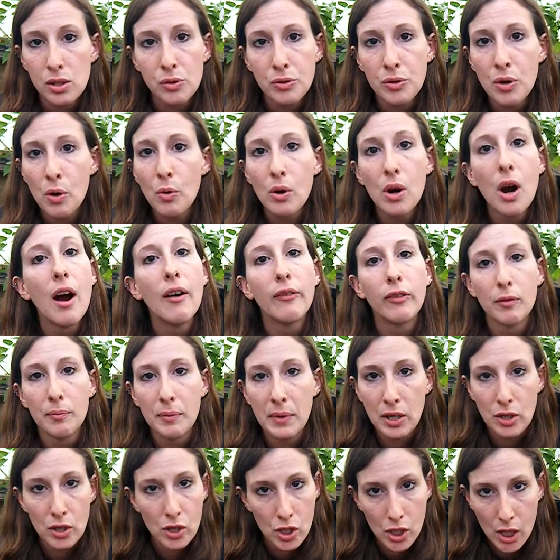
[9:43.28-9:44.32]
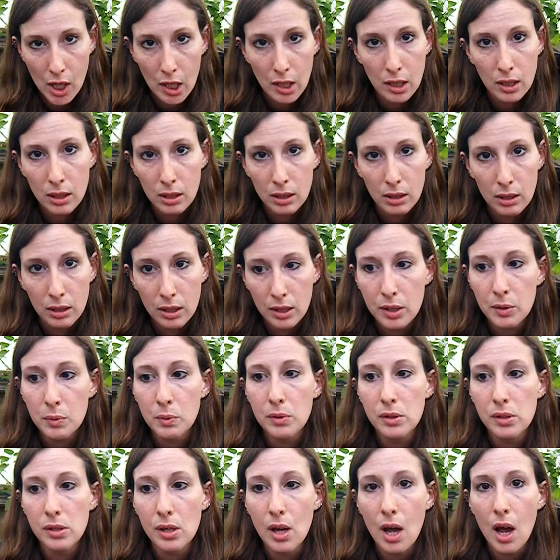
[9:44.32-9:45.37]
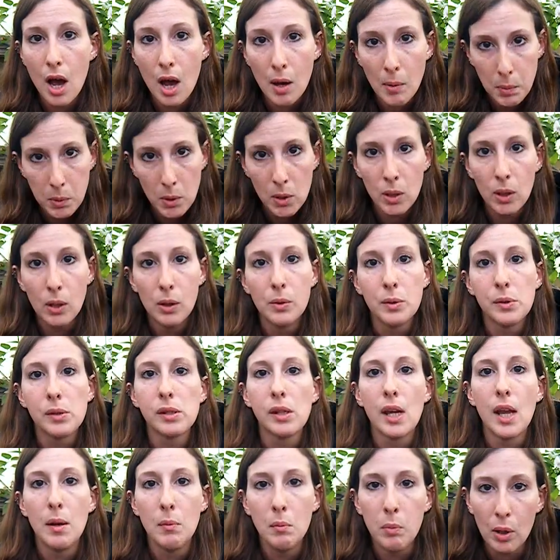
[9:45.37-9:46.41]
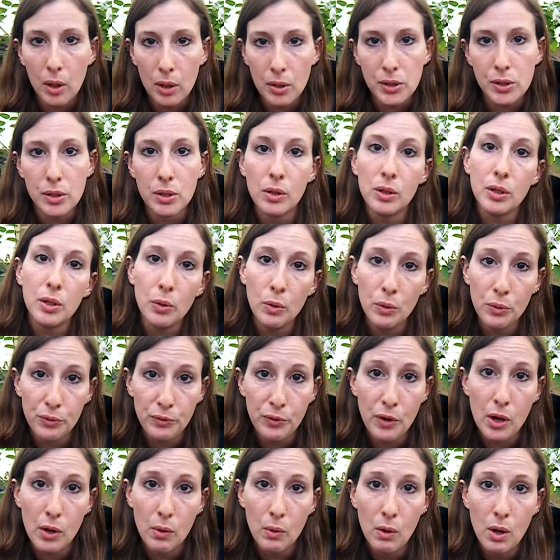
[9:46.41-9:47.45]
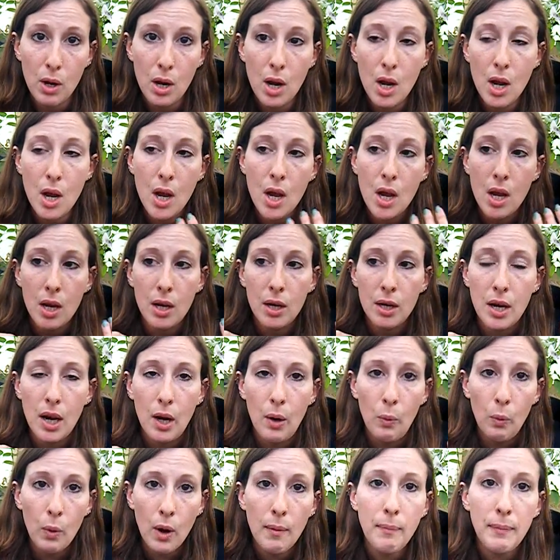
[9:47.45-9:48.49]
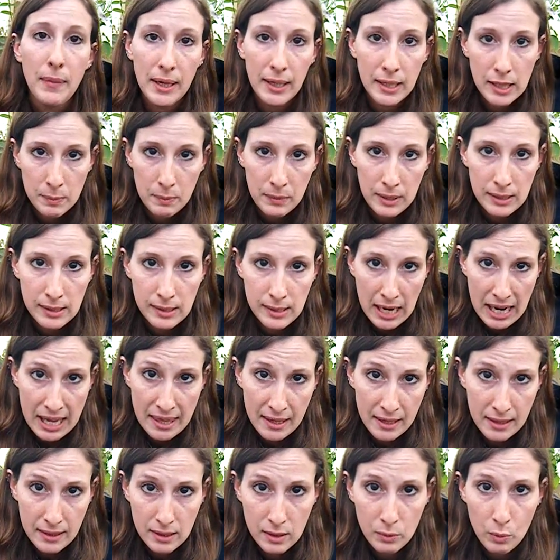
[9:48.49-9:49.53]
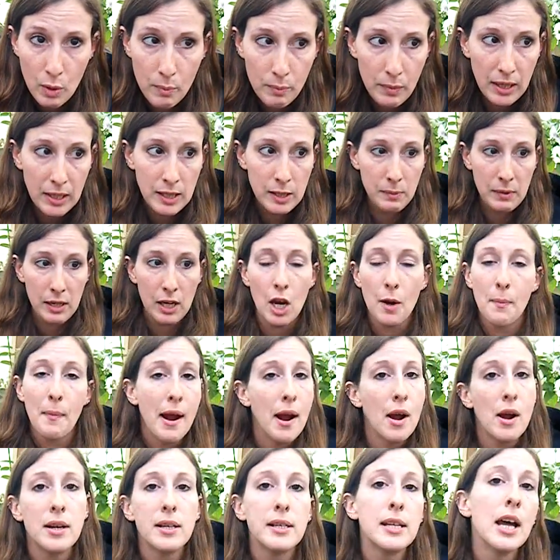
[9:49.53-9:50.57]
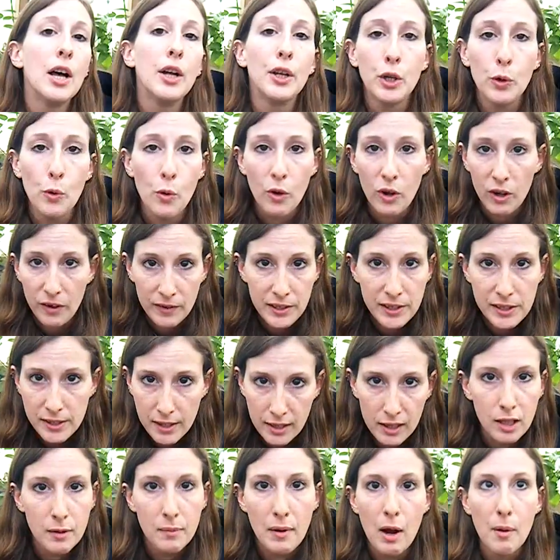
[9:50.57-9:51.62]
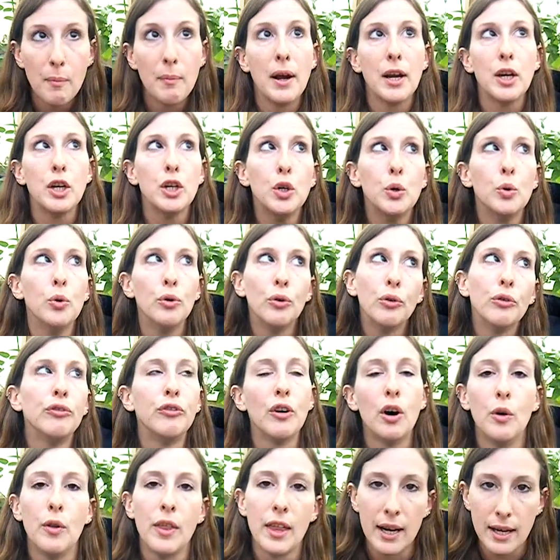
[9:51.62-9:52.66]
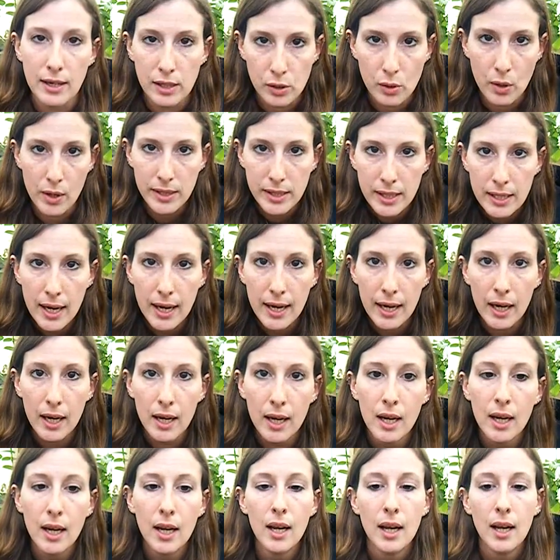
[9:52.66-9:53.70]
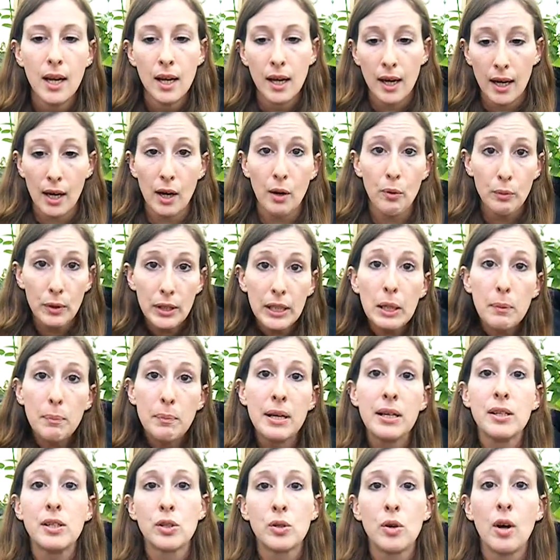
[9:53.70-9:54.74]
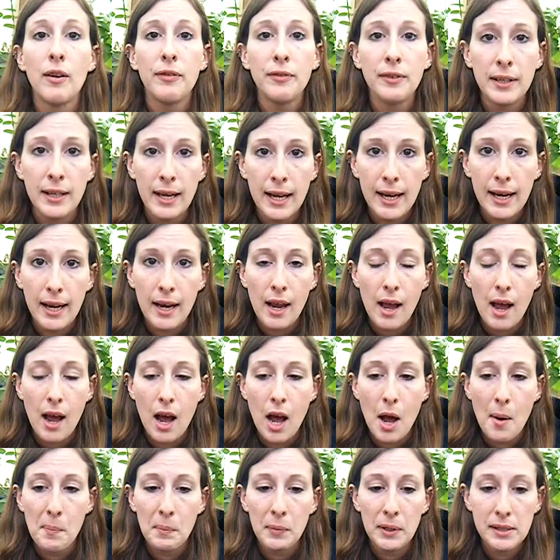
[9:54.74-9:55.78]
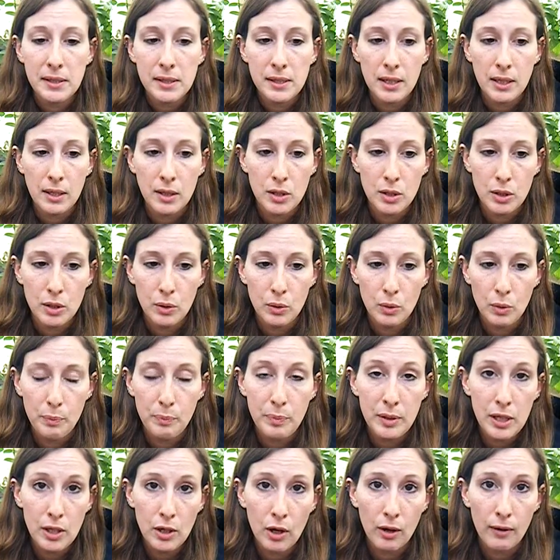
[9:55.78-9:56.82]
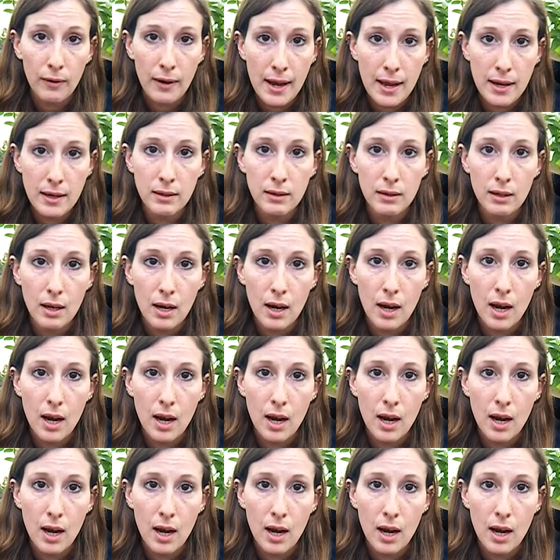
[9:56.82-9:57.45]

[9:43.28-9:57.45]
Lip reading: no government shit. This was up close and personal UFO. Now, what makes me say this? What makes me come out and tell you all of a sudden about my UFO that I saw today? I got really pissed off today listening to PRN,